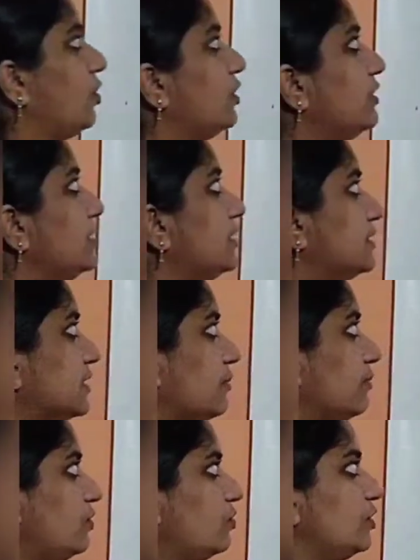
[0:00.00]
or
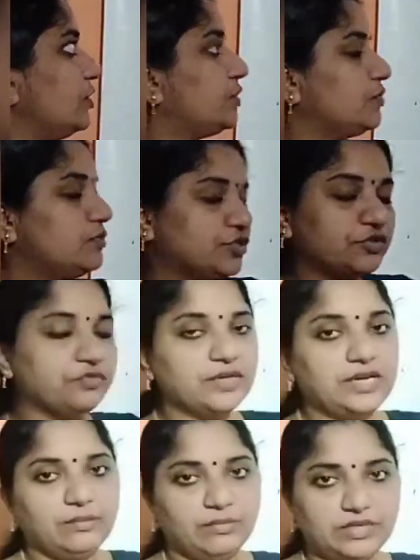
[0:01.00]
some molecules of
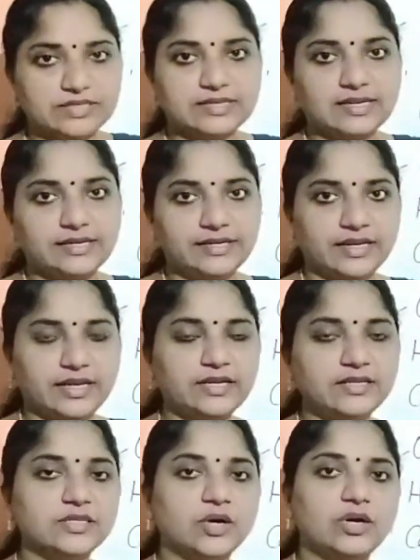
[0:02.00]
elements
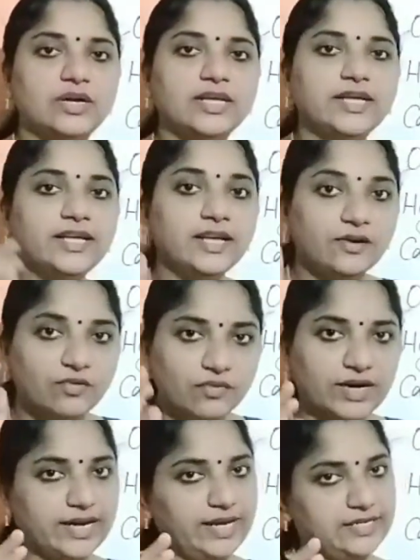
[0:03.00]
contains only
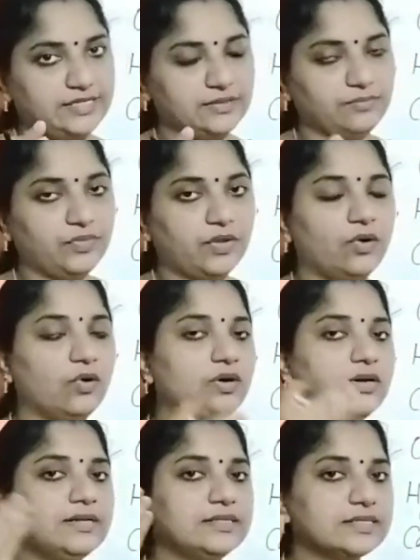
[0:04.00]
one atom.
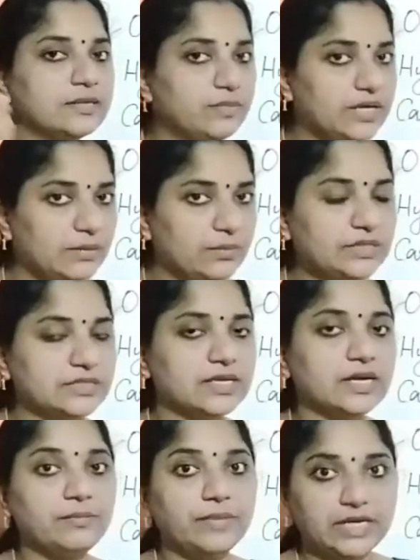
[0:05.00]
or some elements
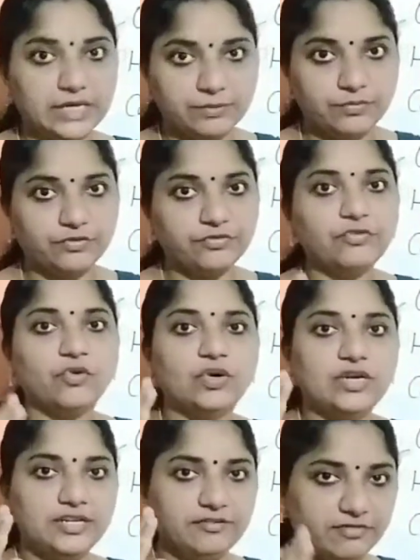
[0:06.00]
are made up of
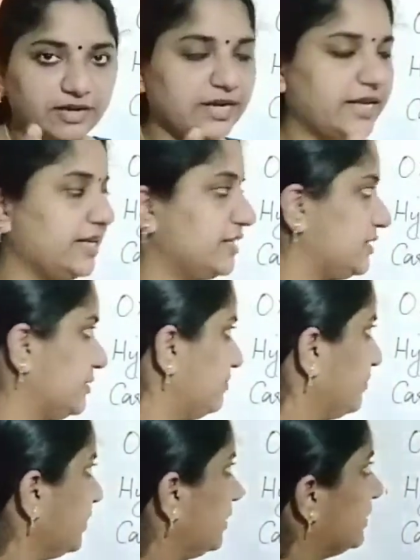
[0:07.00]
only one atom.
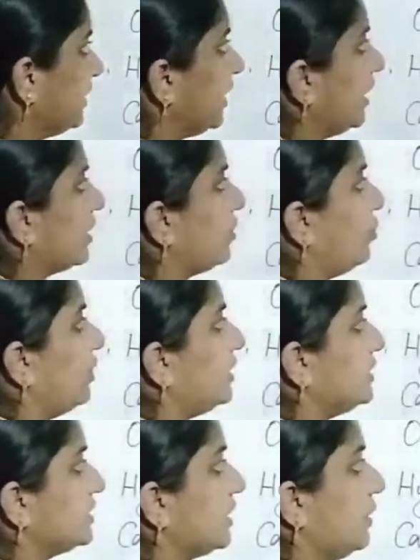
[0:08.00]
They are known
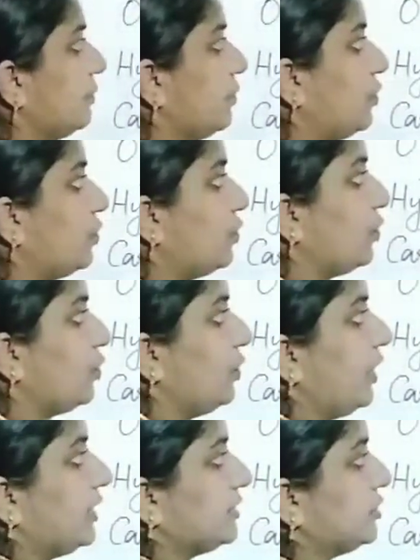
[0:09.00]
as
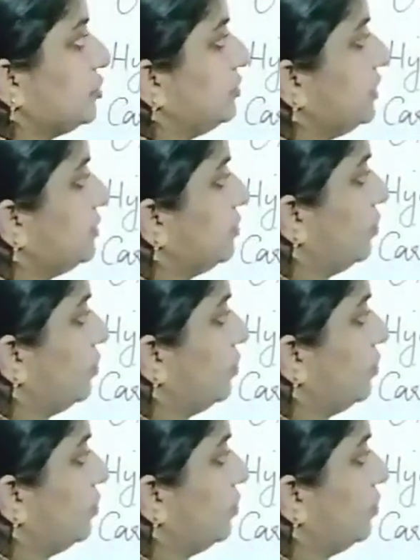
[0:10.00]
monoatomic